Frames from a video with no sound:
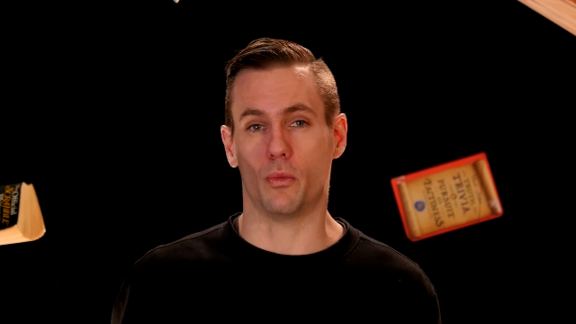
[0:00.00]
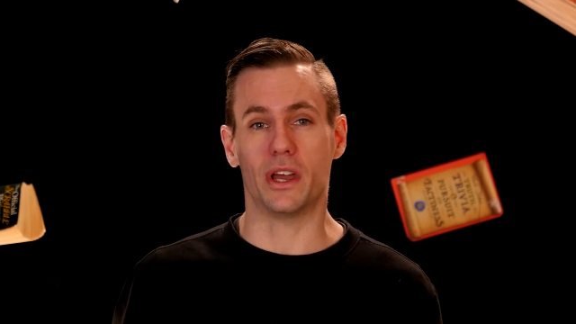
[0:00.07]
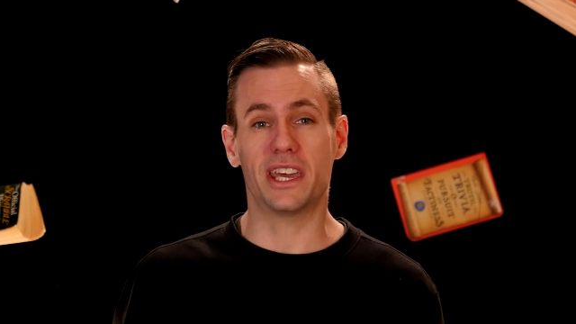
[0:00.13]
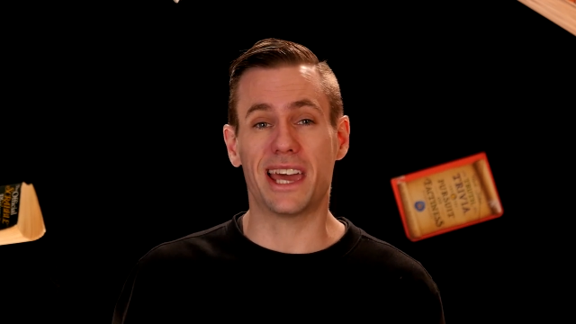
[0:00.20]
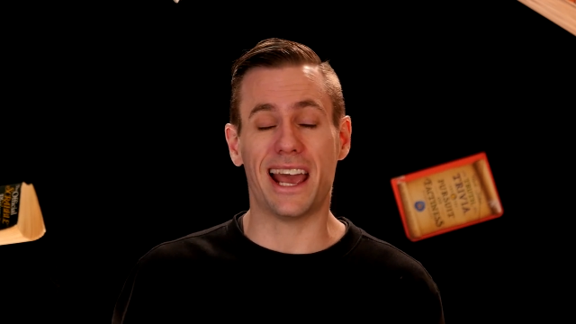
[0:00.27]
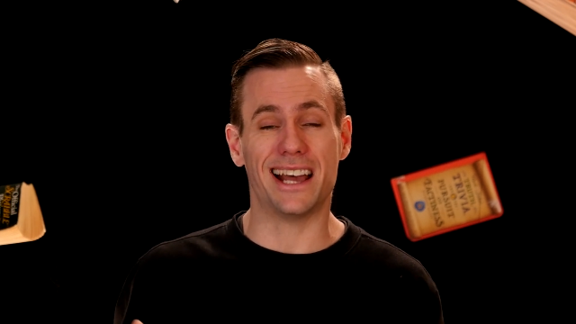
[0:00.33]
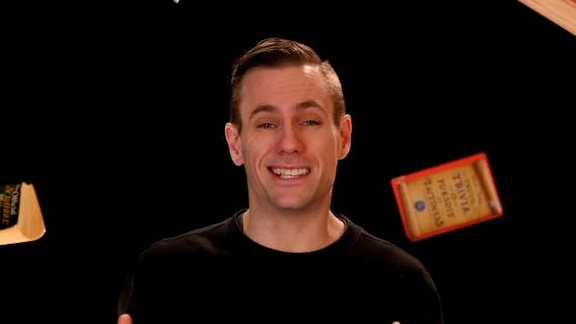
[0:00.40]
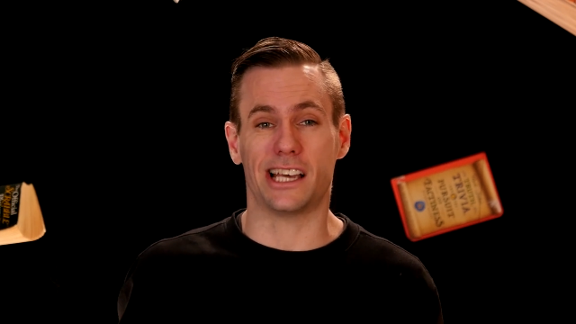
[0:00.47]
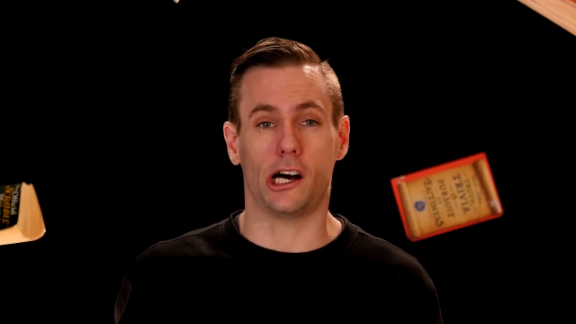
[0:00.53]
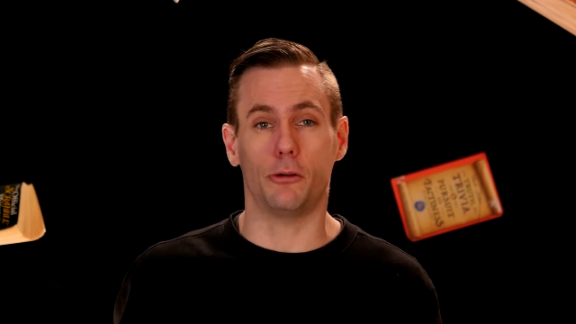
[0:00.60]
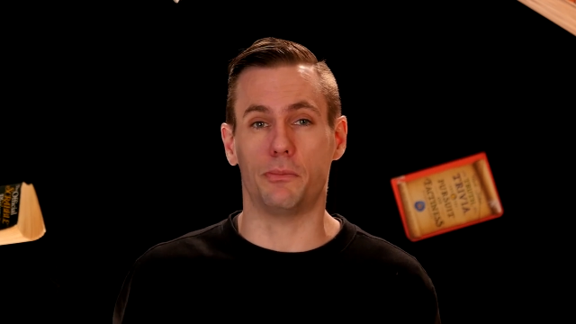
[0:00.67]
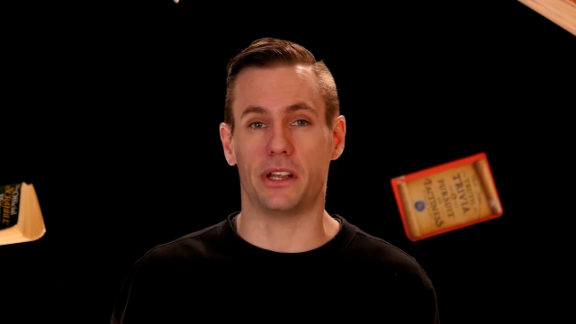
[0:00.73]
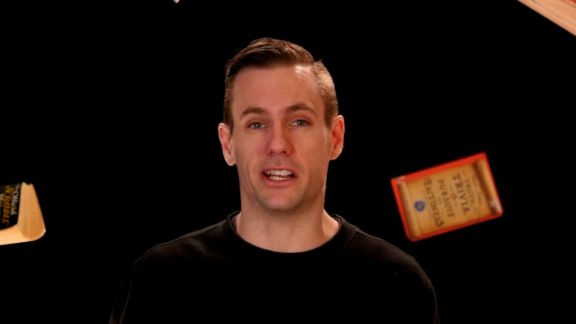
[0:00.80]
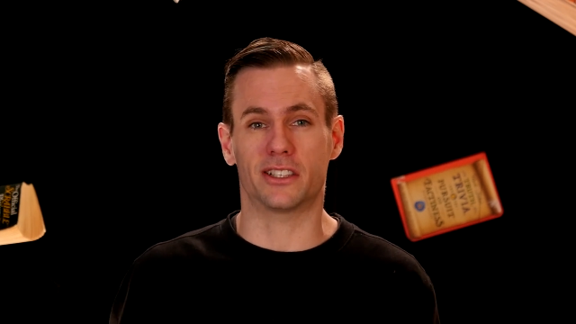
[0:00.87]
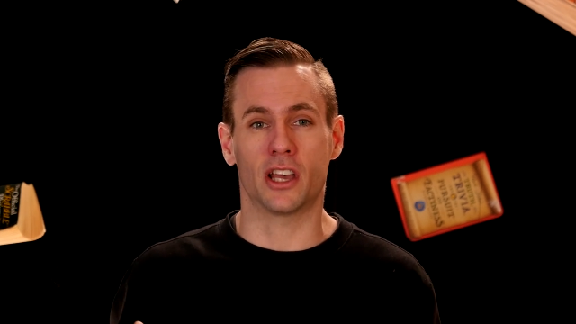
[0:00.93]
We can't
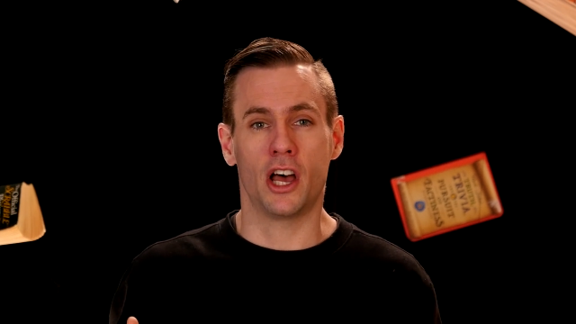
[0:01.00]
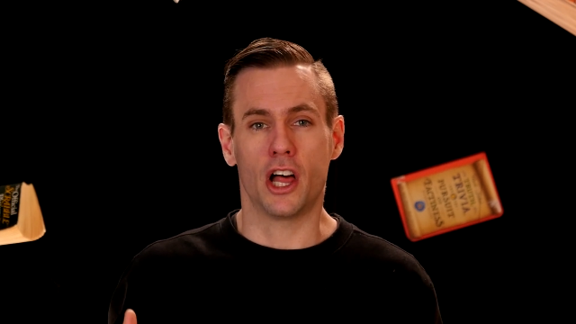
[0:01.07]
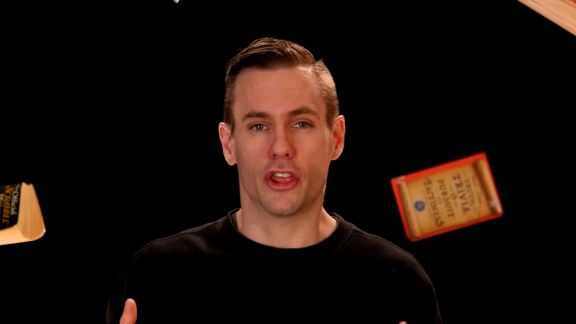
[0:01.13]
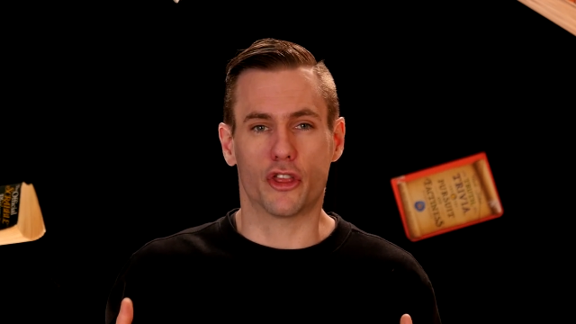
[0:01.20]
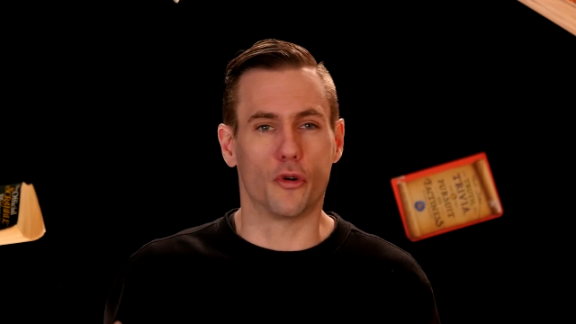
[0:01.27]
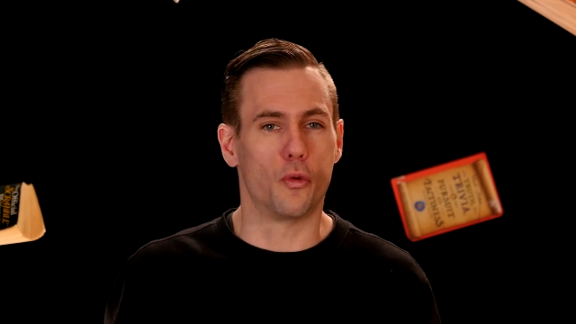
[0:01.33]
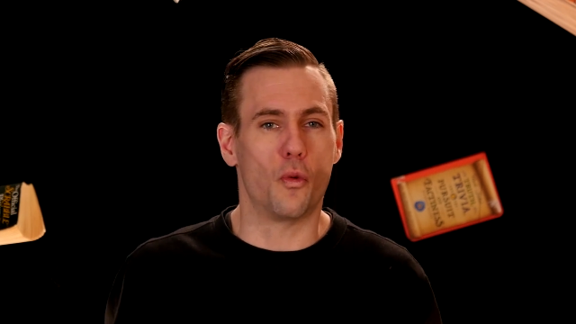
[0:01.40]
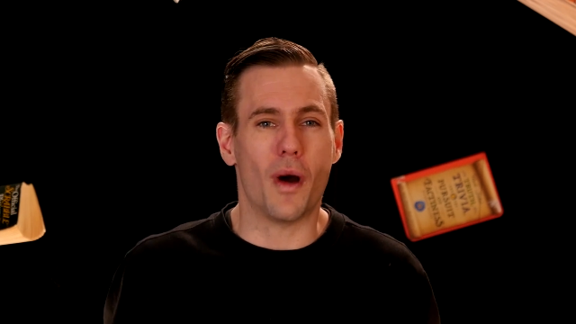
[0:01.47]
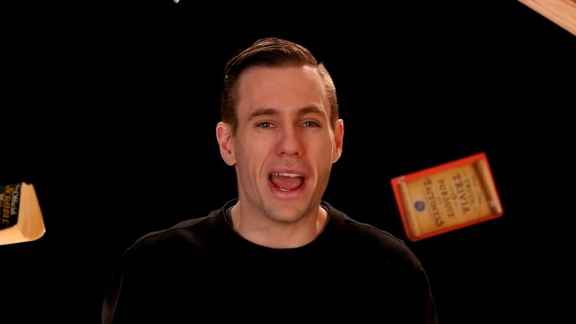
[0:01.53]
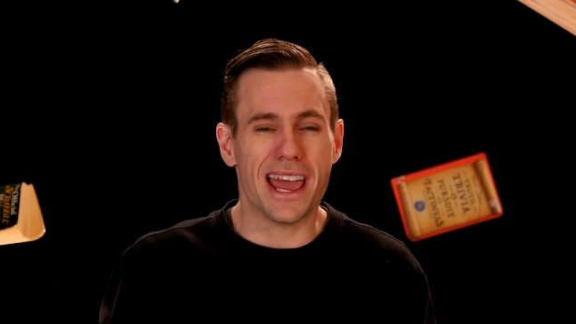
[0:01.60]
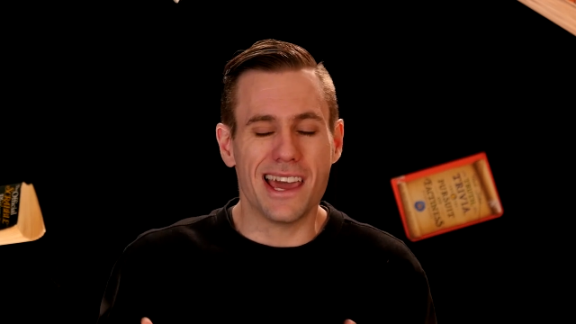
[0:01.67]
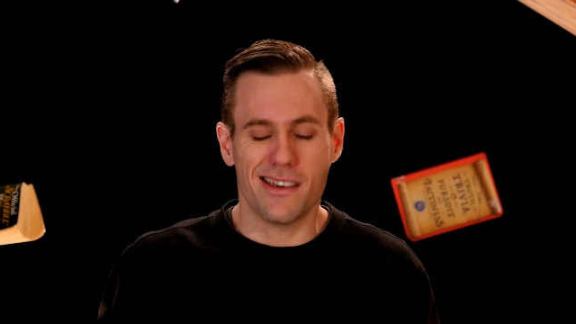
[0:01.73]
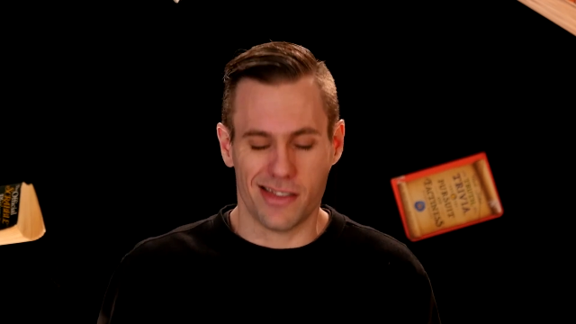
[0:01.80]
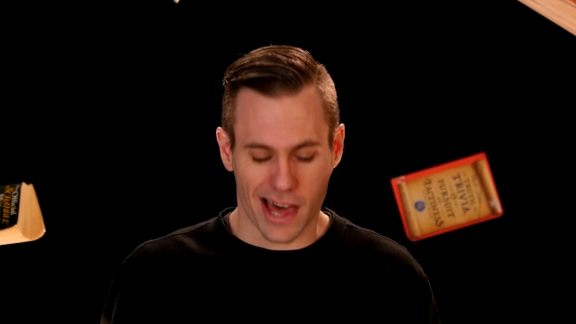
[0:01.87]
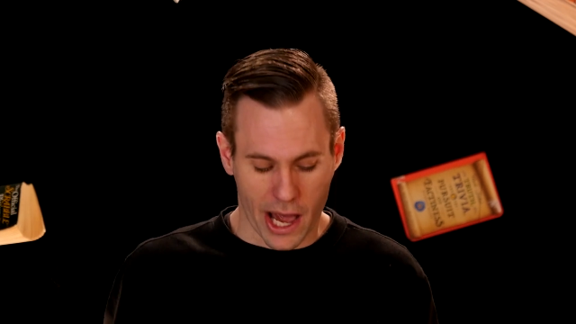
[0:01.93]
help it. It's the
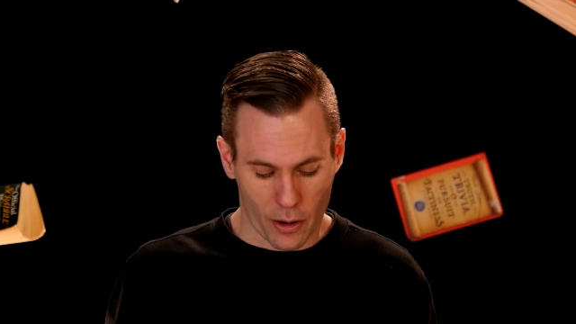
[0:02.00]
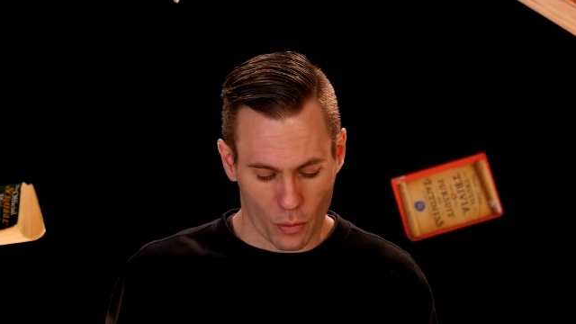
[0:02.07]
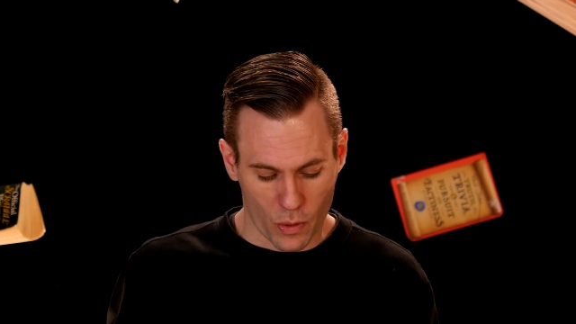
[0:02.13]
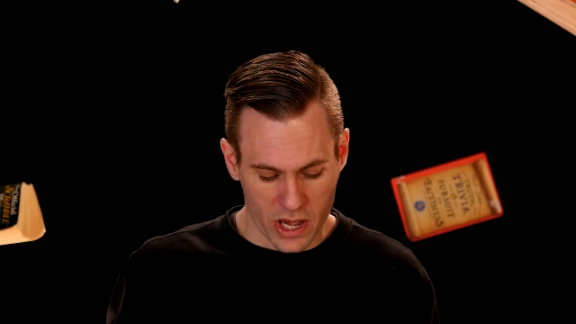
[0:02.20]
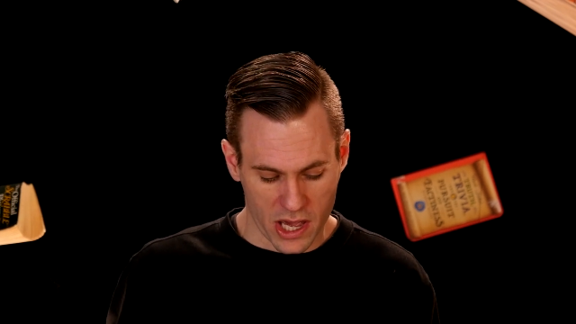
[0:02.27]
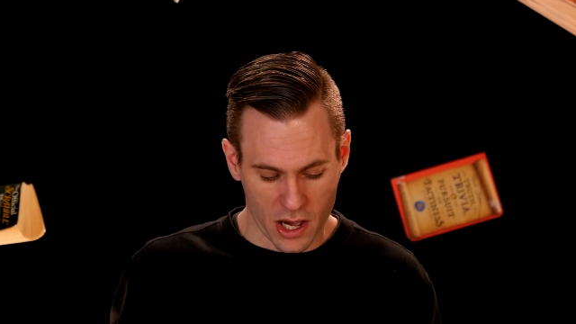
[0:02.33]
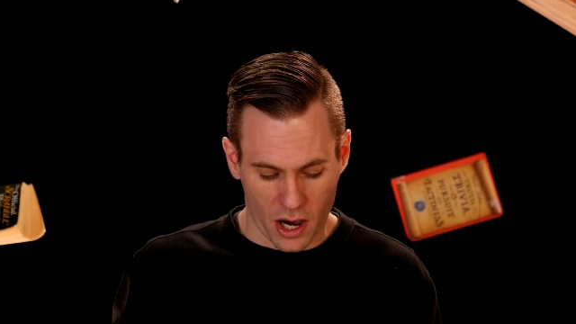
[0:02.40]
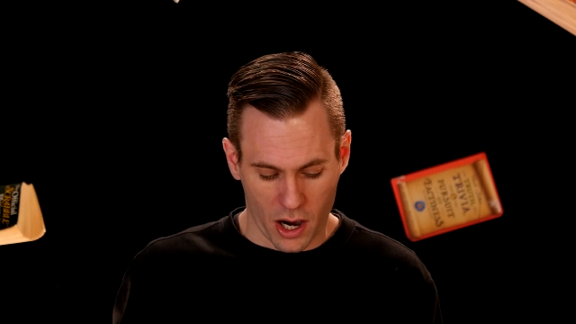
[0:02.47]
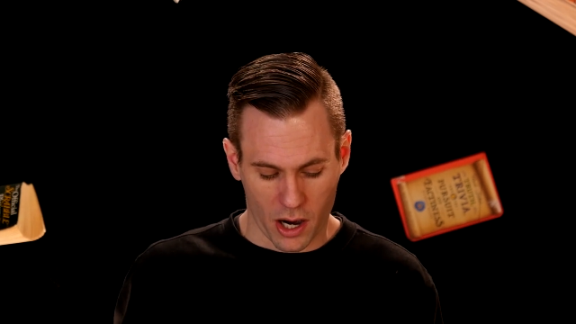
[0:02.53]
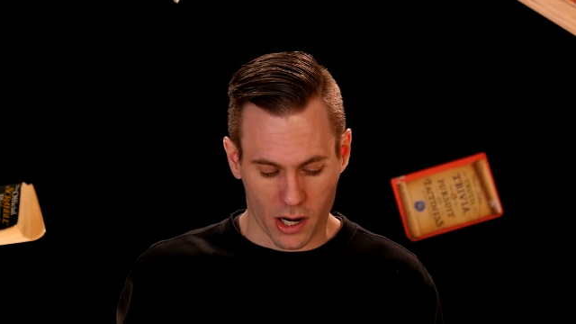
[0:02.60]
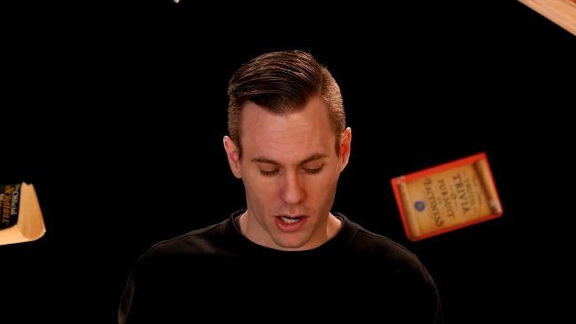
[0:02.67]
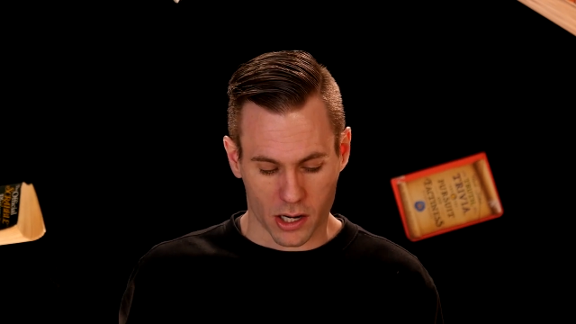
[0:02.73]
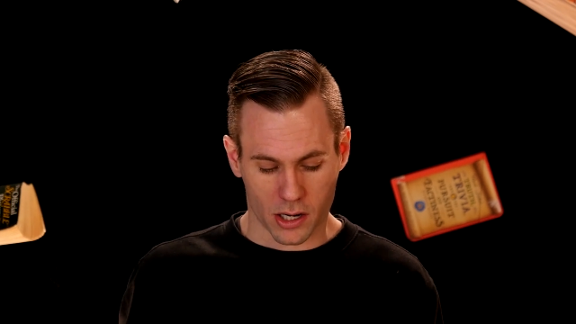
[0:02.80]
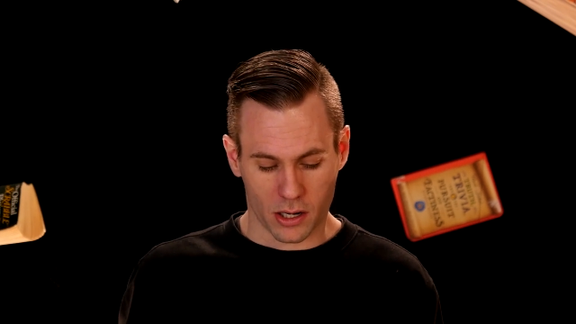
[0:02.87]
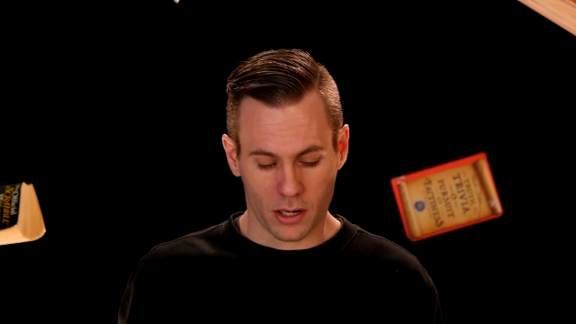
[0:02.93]
way that we
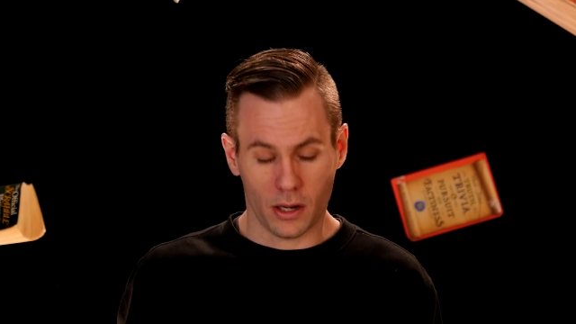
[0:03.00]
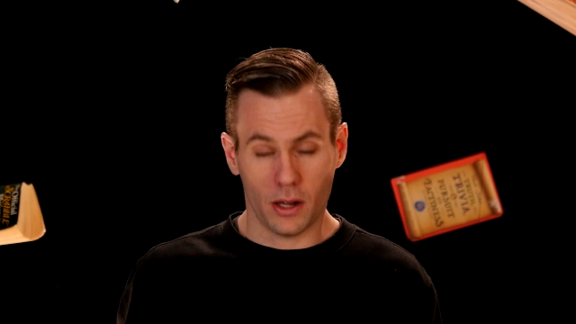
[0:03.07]
are.